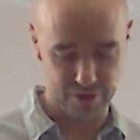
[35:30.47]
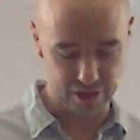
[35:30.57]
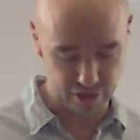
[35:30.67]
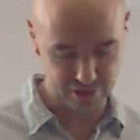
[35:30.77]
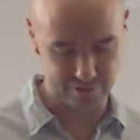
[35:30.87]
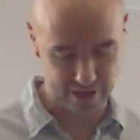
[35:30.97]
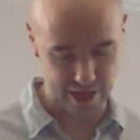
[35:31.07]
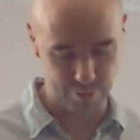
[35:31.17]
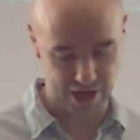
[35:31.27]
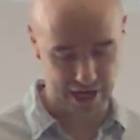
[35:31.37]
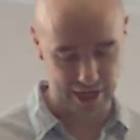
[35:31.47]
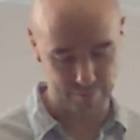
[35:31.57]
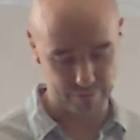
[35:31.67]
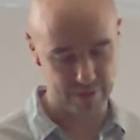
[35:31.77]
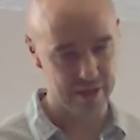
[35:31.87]
because of
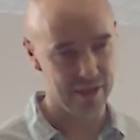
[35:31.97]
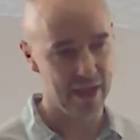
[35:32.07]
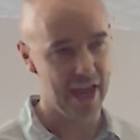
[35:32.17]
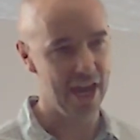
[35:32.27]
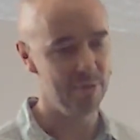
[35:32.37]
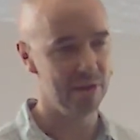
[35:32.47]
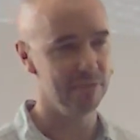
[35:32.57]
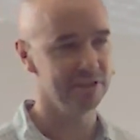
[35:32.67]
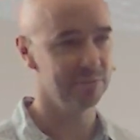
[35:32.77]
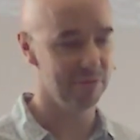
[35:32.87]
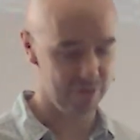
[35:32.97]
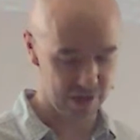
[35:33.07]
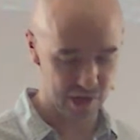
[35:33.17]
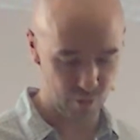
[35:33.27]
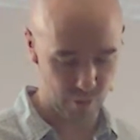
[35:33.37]
Abraham, Abraham must have been
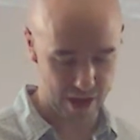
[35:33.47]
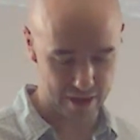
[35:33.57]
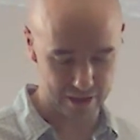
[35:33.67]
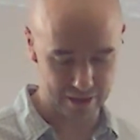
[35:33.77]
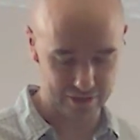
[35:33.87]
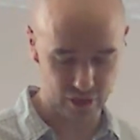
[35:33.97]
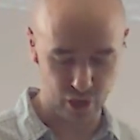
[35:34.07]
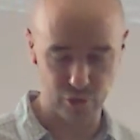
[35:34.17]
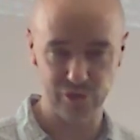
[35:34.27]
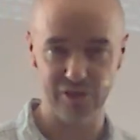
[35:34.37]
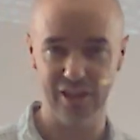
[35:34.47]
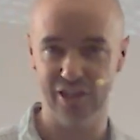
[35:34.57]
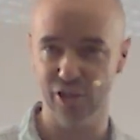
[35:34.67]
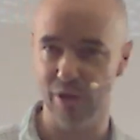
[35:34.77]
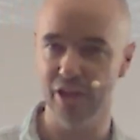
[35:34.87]
very aware that this whole
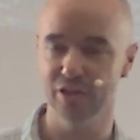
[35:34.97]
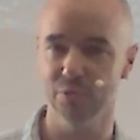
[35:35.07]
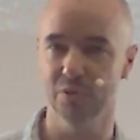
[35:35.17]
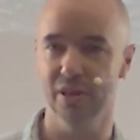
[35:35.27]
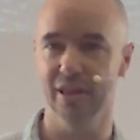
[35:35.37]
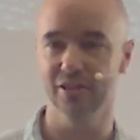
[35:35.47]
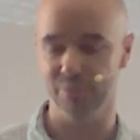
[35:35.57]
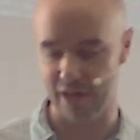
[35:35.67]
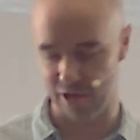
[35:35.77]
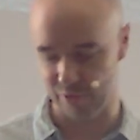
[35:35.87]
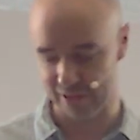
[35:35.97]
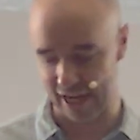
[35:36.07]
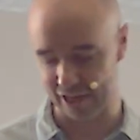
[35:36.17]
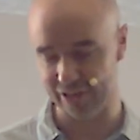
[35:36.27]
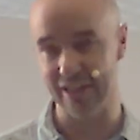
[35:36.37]
situation with Ishmael was
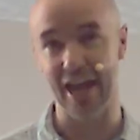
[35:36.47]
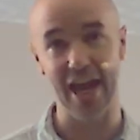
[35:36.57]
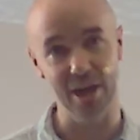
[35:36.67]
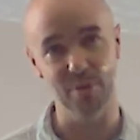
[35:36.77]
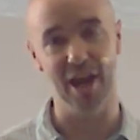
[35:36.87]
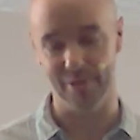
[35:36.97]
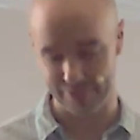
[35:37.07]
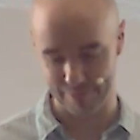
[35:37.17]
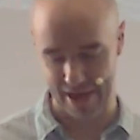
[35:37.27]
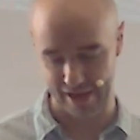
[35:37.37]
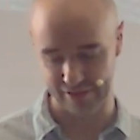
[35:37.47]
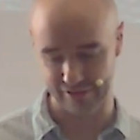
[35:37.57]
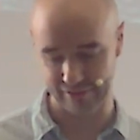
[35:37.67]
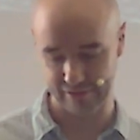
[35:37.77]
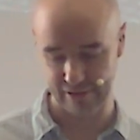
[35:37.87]
actually Abraham's
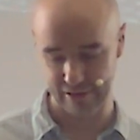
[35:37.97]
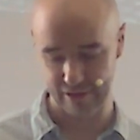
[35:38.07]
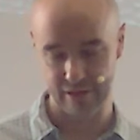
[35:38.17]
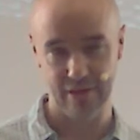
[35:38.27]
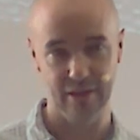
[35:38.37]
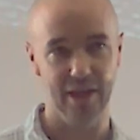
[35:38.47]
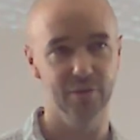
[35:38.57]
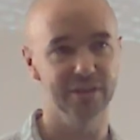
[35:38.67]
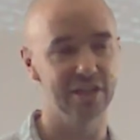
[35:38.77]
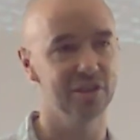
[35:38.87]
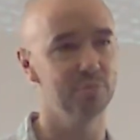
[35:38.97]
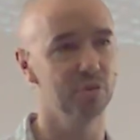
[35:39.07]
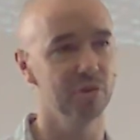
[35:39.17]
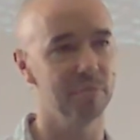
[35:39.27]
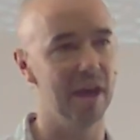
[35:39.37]
mess. It was actually
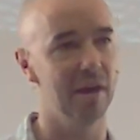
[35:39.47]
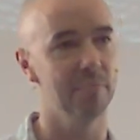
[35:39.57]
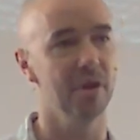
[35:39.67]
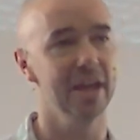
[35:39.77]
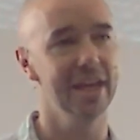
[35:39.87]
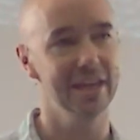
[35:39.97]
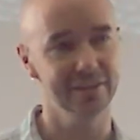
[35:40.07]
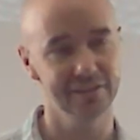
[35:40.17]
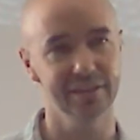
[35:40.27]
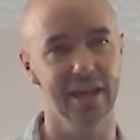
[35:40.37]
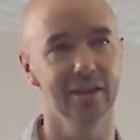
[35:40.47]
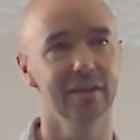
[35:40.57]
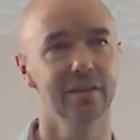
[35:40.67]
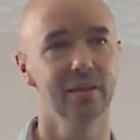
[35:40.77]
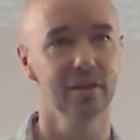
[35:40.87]
brought about by his
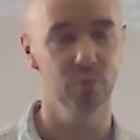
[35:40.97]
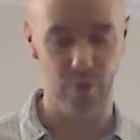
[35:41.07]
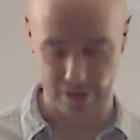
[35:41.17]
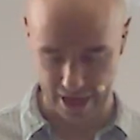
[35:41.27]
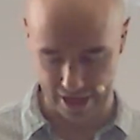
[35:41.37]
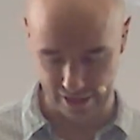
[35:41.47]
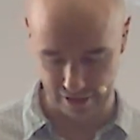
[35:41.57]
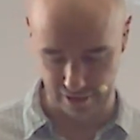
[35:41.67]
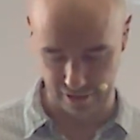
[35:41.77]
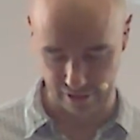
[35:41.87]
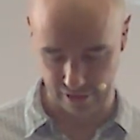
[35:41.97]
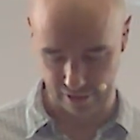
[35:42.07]
sin with Hagar.